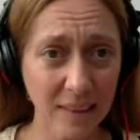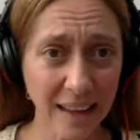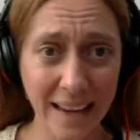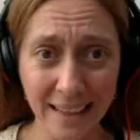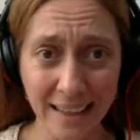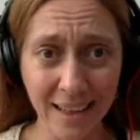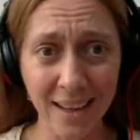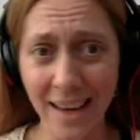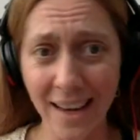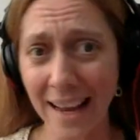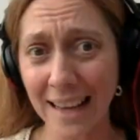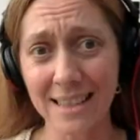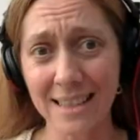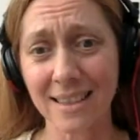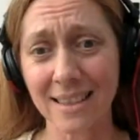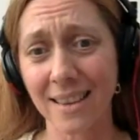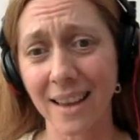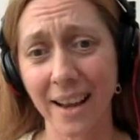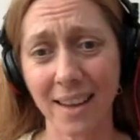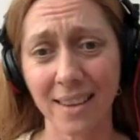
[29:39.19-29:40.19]

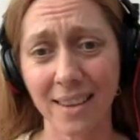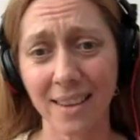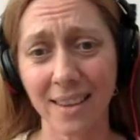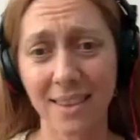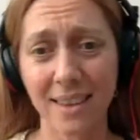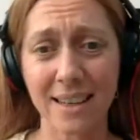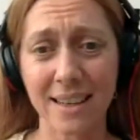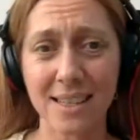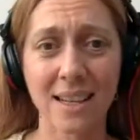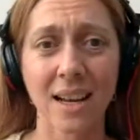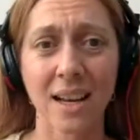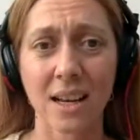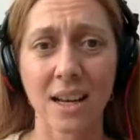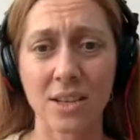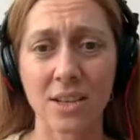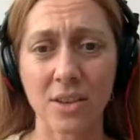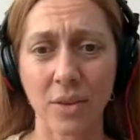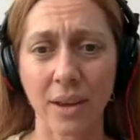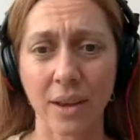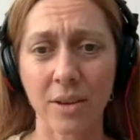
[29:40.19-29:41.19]
connected like this,
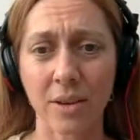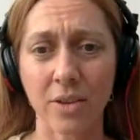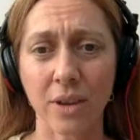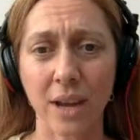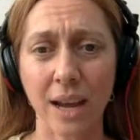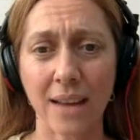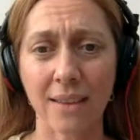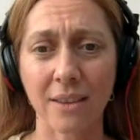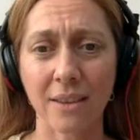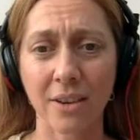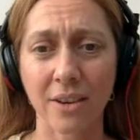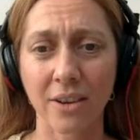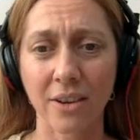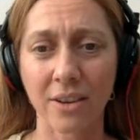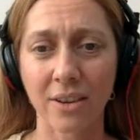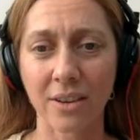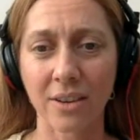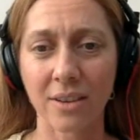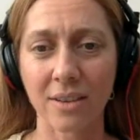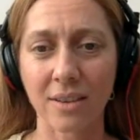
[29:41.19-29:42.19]
so that you can
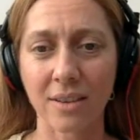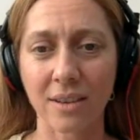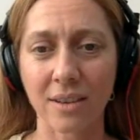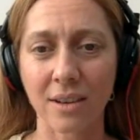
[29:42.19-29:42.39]
learn.